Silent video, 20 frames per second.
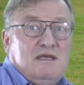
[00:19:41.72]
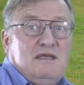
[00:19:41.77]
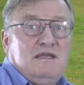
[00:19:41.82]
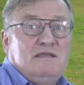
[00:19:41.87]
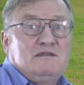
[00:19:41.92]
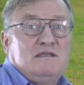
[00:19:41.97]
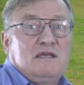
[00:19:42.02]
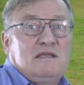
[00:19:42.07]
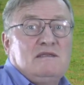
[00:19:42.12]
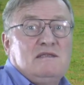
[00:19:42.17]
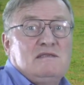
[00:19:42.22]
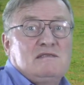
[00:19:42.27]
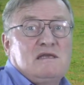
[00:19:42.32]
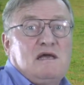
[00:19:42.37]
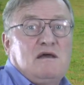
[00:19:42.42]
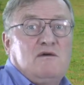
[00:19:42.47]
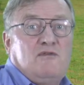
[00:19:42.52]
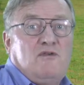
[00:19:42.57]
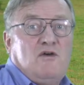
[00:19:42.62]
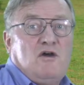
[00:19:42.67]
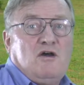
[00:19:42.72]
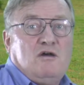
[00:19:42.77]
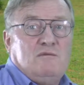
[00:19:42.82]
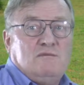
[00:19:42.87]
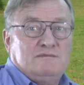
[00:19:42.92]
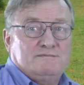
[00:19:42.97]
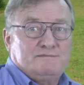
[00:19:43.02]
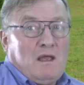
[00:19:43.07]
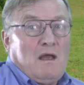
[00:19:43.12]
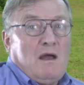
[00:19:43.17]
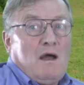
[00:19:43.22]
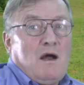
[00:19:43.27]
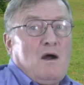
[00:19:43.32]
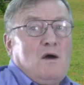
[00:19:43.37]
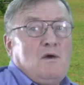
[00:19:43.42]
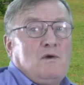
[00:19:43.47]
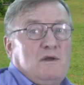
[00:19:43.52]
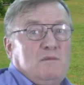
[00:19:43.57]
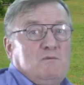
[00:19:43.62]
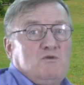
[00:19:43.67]
Tannins are firm.
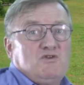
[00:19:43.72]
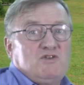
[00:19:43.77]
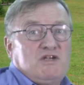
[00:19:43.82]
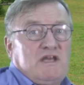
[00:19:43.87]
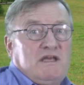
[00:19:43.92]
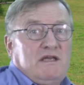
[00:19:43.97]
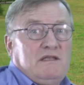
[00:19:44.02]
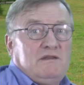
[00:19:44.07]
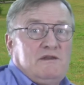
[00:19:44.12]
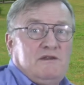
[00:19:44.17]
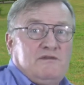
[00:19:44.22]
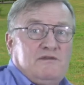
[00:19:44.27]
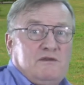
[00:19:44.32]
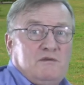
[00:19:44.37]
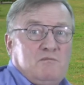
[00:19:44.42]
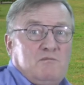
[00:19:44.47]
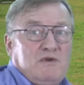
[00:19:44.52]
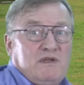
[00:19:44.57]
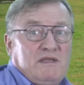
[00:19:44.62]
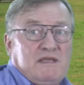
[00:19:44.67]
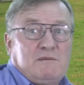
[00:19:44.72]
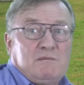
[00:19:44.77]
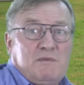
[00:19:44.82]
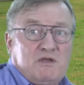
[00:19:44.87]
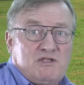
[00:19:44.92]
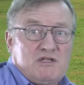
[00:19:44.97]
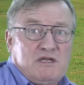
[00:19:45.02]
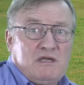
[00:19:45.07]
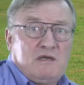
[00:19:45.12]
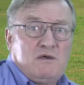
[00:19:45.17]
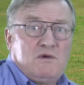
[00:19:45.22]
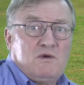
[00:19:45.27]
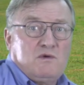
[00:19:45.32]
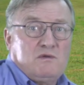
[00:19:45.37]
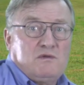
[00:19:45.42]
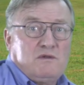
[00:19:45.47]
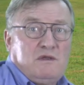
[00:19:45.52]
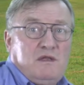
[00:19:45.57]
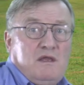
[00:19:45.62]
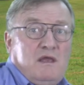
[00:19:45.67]
Henri Boucher does not bring that much
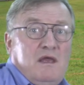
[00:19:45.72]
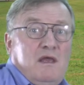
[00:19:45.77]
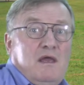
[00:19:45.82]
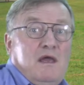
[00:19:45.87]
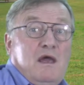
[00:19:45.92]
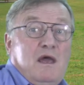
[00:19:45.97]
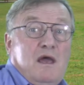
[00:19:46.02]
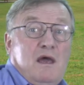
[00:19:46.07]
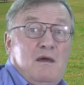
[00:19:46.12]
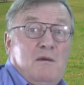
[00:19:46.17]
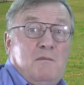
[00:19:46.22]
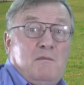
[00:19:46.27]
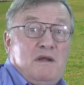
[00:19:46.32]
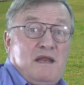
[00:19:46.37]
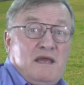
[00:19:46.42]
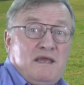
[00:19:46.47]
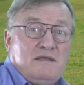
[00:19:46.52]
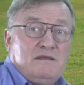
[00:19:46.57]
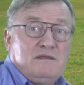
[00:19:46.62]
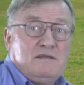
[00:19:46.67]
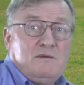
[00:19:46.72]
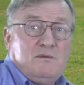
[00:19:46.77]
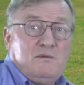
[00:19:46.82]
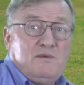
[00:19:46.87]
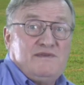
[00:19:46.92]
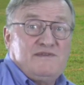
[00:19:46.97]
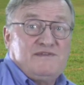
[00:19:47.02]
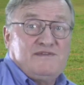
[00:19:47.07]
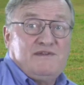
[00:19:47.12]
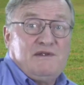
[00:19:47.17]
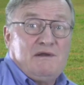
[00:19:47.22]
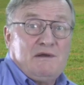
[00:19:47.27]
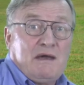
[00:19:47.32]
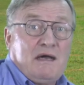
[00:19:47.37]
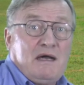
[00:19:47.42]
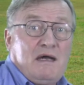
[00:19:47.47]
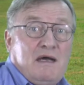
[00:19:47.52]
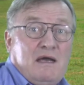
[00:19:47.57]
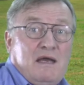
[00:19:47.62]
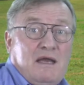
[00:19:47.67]
alone. A blend with
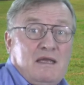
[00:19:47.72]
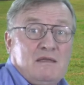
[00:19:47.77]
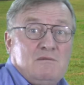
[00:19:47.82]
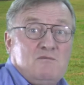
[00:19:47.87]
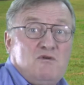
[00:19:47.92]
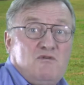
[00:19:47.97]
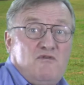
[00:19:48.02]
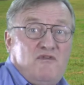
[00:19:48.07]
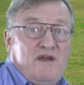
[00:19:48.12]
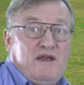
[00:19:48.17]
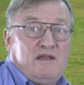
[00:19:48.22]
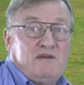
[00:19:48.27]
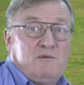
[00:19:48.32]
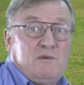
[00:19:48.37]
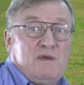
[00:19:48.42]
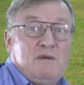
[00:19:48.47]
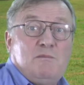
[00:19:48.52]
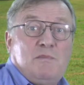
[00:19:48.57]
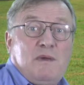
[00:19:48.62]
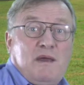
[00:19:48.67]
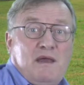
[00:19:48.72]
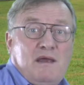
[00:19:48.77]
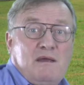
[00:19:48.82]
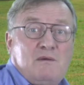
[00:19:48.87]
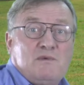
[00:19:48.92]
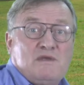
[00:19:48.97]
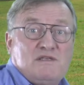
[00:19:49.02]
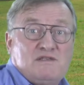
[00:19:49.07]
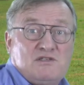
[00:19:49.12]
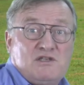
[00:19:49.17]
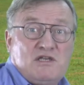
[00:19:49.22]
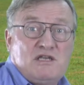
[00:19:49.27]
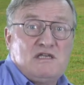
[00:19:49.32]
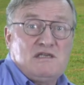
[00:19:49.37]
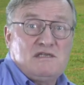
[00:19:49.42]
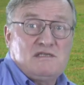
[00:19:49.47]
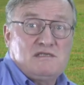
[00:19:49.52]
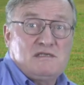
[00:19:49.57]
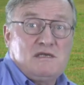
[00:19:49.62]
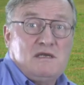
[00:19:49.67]
Syrah and Mourvèdre will pair with
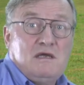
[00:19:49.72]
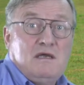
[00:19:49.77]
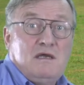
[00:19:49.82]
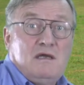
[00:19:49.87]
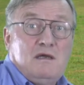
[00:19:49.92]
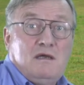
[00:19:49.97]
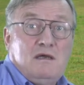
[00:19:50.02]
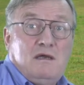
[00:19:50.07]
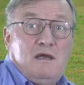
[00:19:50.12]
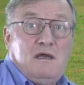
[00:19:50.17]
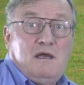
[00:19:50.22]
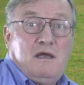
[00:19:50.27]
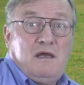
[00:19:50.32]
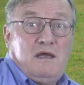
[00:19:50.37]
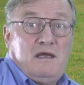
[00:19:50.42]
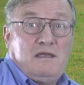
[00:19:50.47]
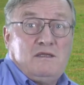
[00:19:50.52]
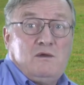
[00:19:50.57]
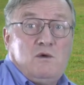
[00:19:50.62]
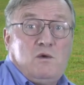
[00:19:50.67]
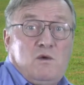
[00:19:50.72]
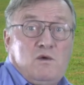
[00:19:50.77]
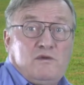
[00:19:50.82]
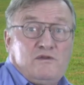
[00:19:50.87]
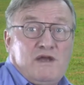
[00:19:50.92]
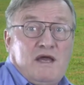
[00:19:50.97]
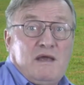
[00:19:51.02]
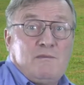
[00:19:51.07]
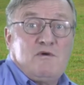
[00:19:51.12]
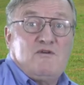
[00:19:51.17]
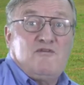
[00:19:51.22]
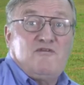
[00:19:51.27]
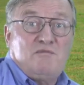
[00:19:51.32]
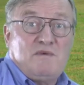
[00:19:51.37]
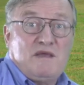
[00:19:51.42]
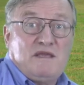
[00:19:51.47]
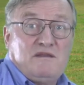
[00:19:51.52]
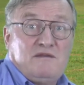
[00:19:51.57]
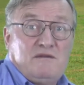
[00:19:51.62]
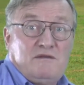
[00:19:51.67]
cheese and all type of
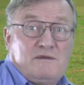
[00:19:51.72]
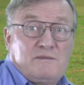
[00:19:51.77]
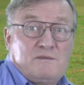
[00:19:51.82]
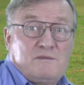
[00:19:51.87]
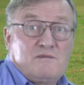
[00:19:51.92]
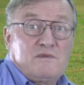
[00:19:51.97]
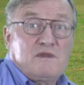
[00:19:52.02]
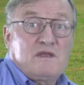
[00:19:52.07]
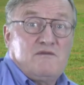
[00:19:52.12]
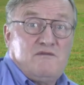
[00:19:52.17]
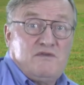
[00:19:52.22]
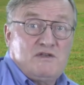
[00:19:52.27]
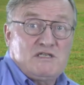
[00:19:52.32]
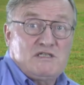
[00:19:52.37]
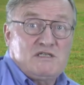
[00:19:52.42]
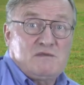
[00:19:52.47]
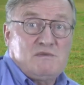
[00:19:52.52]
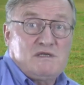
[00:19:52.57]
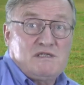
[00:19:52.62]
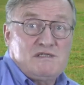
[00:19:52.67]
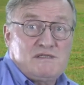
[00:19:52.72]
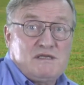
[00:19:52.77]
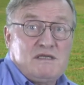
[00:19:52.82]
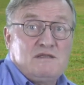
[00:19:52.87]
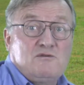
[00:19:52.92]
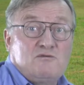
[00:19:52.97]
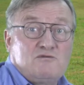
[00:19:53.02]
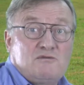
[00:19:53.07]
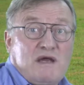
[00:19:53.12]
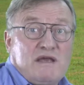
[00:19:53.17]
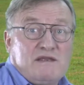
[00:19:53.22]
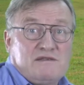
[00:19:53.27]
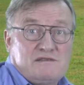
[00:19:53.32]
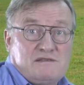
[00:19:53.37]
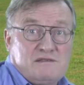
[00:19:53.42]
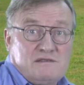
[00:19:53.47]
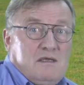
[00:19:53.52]
meat, vegetables and rice.